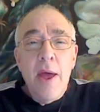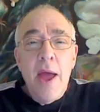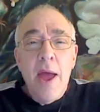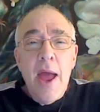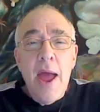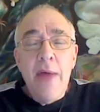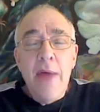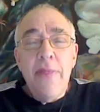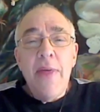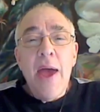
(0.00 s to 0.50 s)

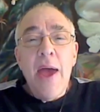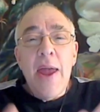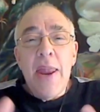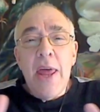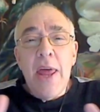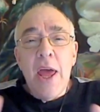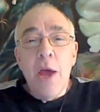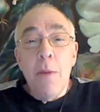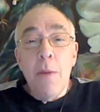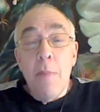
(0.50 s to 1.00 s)
And that
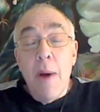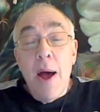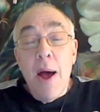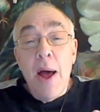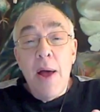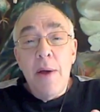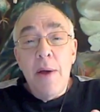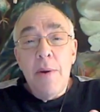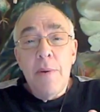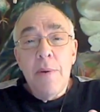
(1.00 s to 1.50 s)

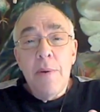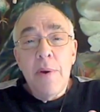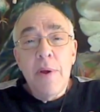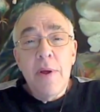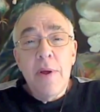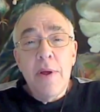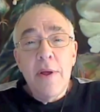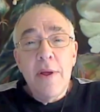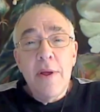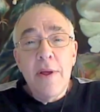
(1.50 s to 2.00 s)
Igba,
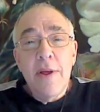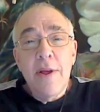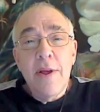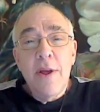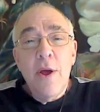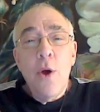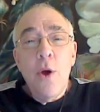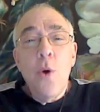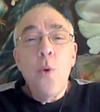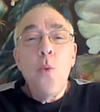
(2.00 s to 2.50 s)

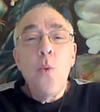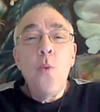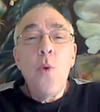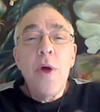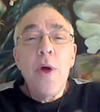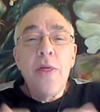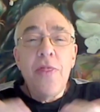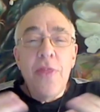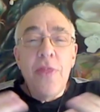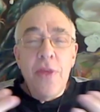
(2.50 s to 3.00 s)

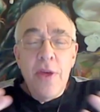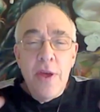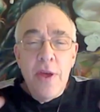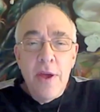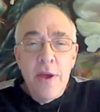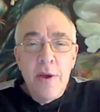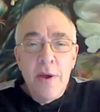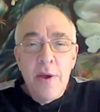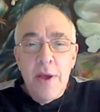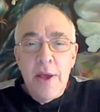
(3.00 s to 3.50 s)
with
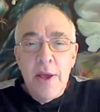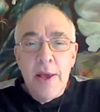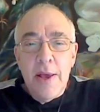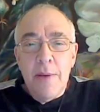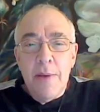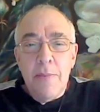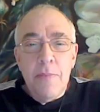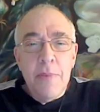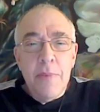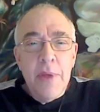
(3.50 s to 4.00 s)

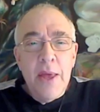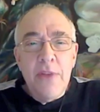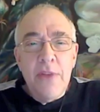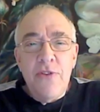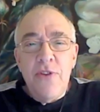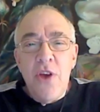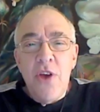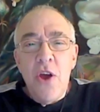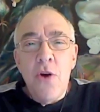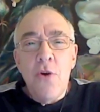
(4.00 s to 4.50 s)
its
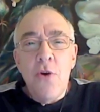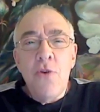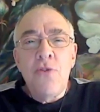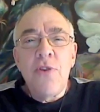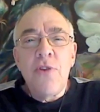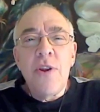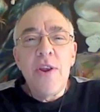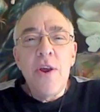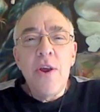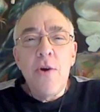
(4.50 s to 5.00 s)
years
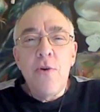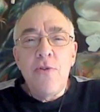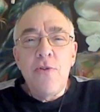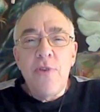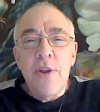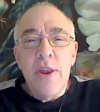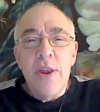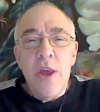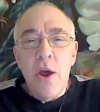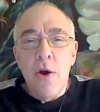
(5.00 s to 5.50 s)
and years
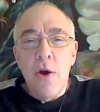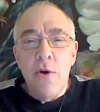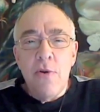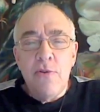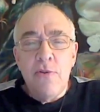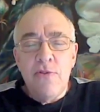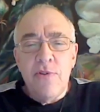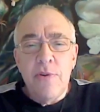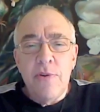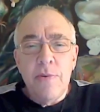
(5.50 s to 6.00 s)
and
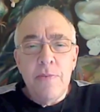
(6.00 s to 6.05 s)
years